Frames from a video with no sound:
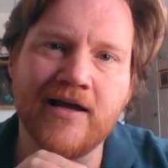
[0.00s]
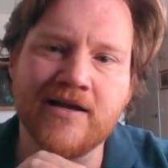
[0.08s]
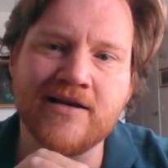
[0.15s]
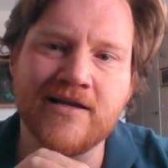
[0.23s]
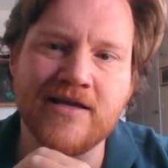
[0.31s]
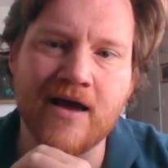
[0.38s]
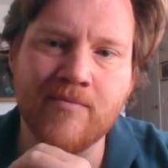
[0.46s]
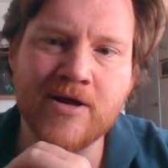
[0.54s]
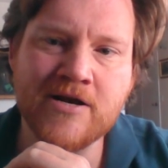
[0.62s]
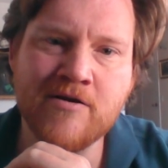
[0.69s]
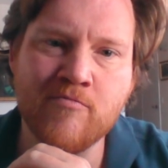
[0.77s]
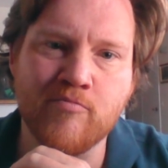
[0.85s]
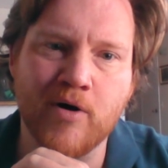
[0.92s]
in
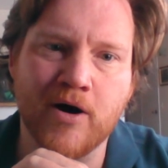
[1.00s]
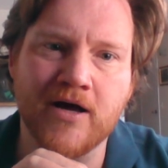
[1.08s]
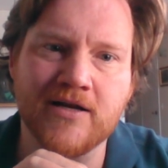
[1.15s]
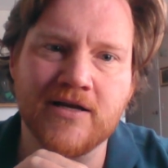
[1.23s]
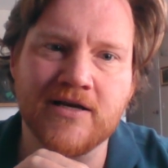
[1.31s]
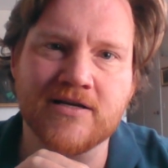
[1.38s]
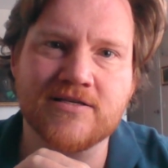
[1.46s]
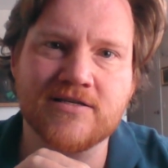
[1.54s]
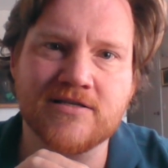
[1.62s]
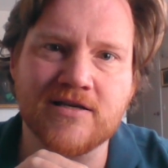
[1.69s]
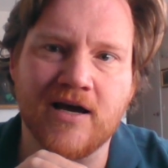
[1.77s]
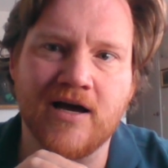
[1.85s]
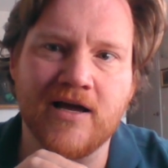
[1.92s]
Yemen, but
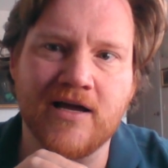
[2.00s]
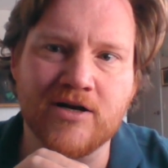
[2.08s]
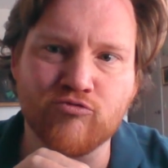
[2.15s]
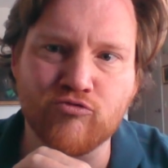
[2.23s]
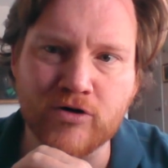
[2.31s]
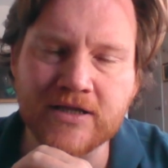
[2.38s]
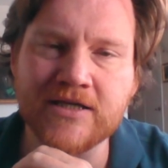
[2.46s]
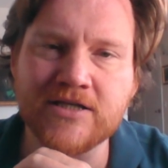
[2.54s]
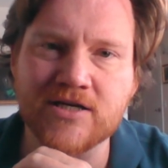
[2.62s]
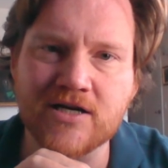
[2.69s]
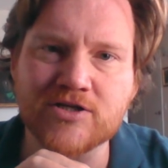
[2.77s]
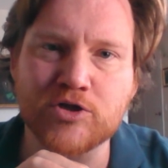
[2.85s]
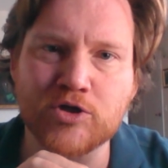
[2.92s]
it's it really
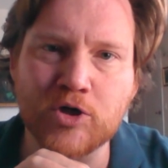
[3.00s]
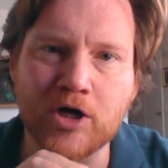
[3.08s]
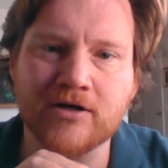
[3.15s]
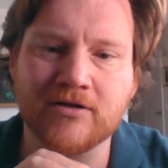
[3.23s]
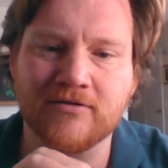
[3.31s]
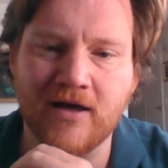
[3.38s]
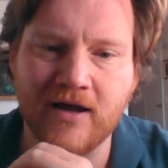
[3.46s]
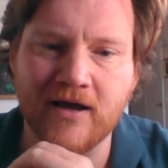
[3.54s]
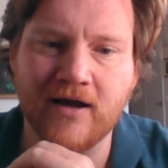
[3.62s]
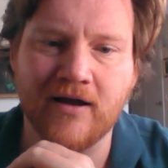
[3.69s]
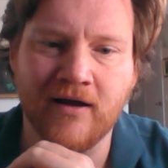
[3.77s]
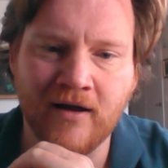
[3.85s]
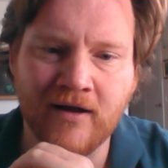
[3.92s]
does look
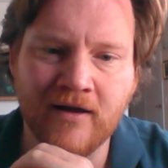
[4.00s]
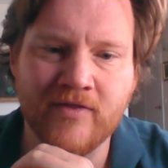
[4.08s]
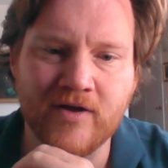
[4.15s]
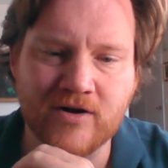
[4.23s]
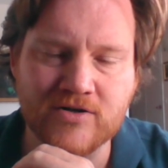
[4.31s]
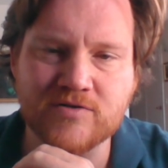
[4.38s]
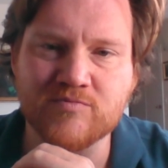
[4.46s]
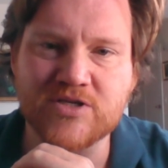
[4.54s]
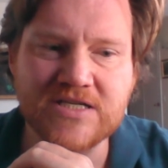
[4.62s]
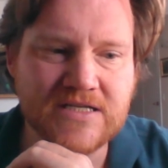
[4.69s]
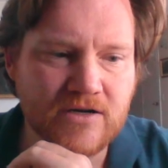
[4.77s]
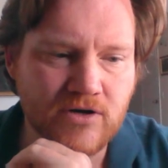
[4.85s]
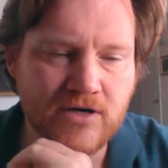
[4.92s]
like there are some
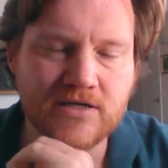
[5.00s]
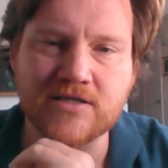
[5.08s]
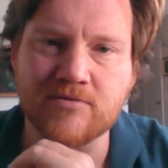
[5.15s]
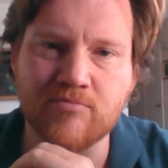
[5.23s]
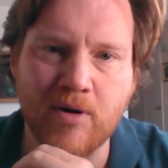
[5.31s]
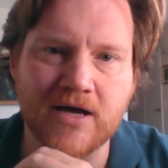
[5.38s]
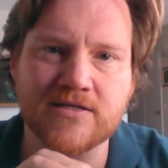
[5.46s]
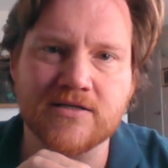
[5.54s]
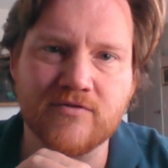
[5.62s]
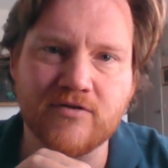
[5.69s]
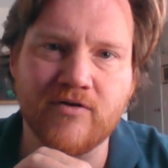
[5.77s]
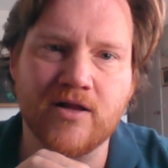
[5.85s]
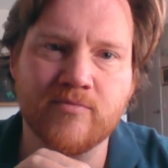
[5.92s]
seriously
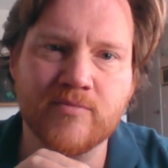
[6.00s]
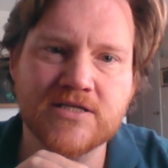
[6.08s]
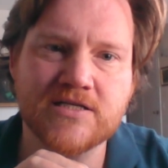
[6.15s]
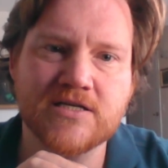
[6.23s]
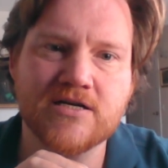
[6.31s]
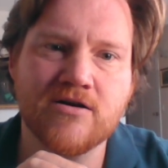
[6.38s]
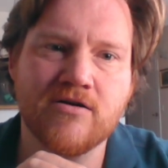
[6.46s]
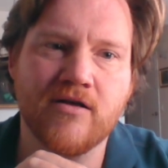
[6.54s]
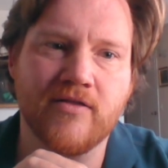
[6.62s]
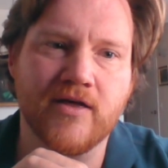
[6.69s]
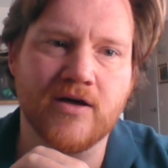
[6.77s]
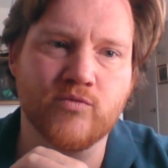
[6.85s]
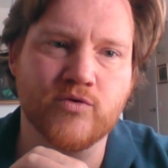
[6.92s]
positive developments
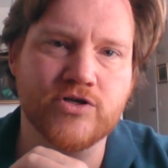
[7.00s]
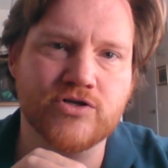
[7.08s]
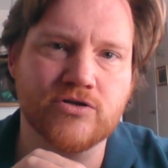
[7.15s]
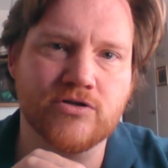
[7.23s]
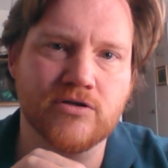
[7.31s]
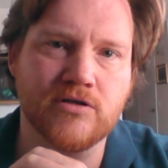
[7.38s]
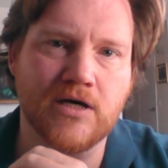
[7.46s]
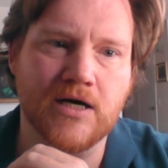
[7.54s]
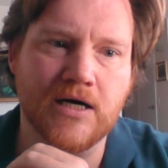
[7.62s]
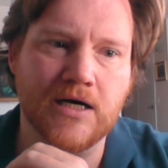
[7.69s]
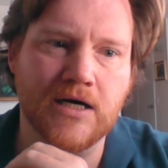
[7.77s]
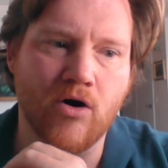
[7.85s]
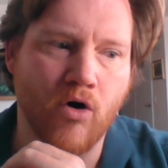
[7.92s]
here that we should
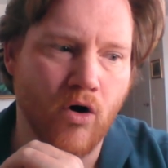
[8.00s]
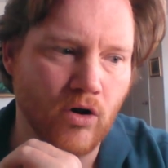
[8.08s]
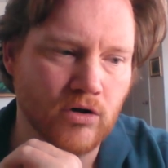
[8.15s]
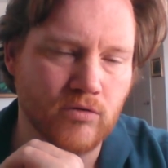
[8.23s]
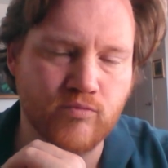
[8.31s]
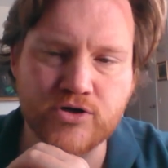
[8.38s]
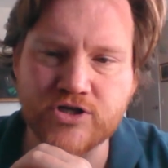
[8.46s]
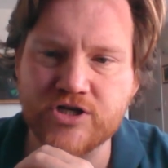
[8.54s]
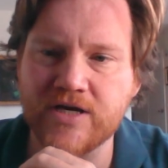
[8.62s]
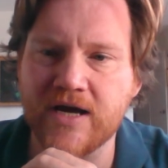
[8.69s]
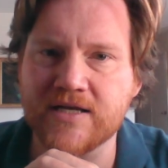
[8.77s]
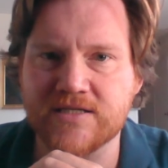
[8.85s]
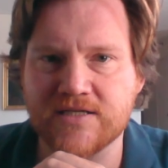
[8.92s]
all
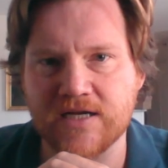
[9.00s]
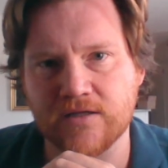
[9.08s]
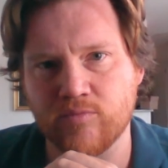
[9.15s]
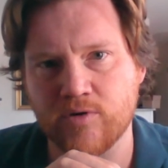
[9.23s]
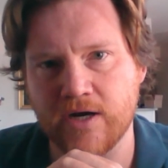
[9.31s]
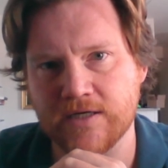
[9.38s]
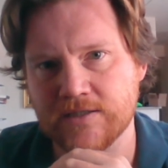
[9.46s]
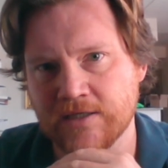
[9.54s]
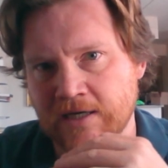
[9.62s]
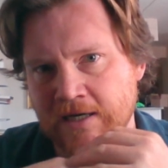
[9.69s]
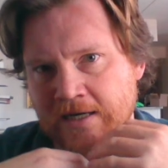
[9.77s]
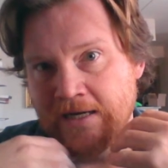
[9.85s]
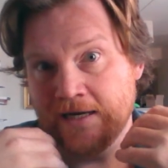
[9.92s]
appreciate, celebrate,
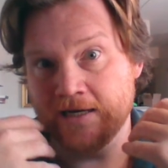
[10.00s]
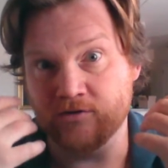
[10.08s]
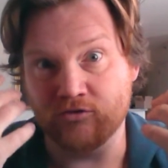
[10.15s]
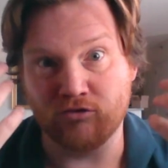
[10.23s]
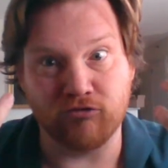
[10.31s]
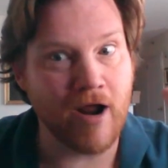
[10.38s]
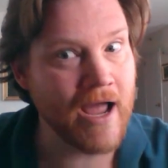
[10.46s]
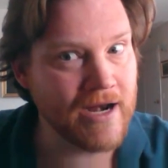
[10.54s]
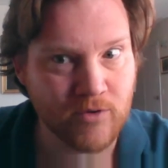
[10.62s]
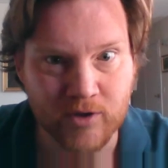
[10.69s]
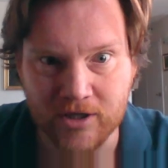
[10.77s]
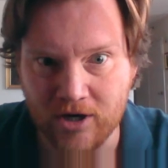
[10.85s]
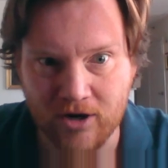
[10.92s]
and try
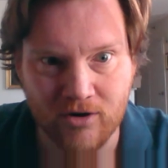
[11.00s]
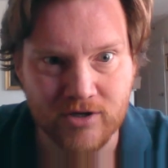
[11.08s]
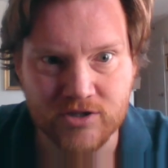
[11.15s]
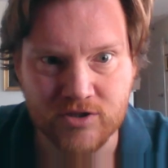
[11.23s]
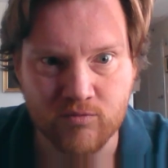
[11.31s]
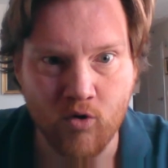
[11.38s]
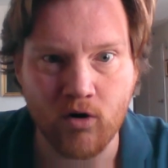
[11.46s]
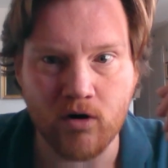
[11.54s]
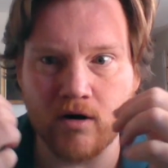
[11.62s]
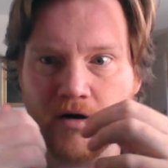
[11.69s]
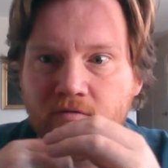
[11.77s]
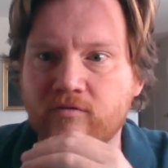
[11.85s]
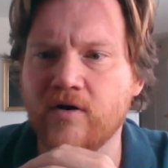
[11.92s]
to encourage
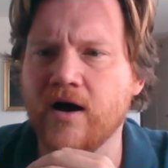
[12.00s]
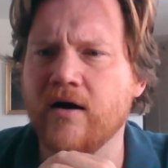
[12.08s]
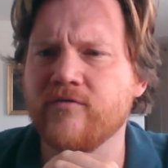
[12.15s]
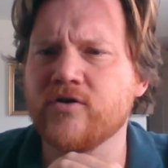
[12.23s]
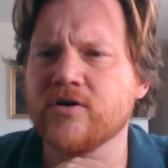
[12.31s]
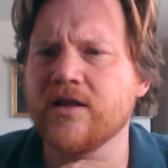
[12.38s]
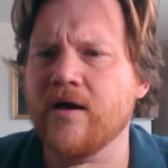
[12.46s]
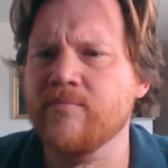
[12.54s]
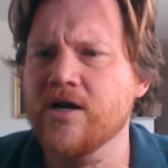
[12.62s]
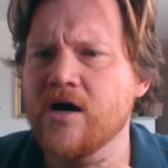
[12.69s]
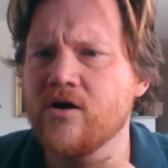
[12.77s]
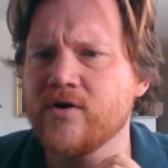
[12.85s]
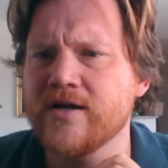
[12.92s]
more of. If you could let
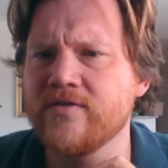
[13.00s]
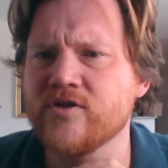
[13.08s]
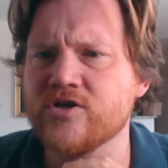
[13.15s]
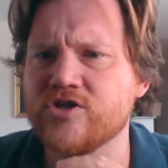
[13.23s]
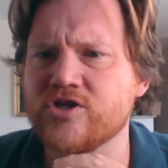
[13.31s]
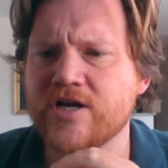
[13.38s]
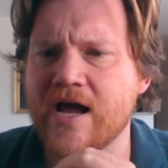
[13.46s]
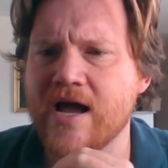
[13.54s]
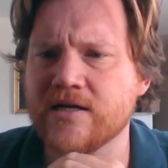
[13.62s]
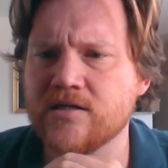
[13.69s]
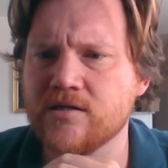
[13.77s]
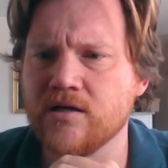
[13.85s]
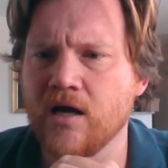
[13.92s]
me know in the
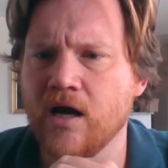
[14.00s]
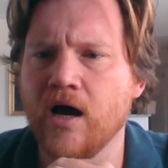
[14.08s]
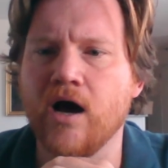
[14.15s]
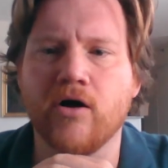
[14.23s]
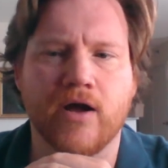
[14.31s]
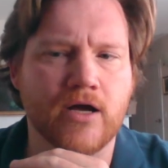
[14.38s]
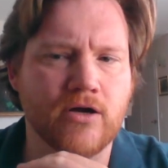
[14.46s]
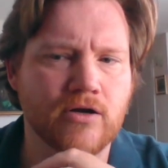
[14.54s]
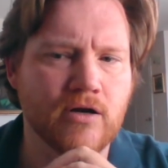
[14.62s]
chat. Okay,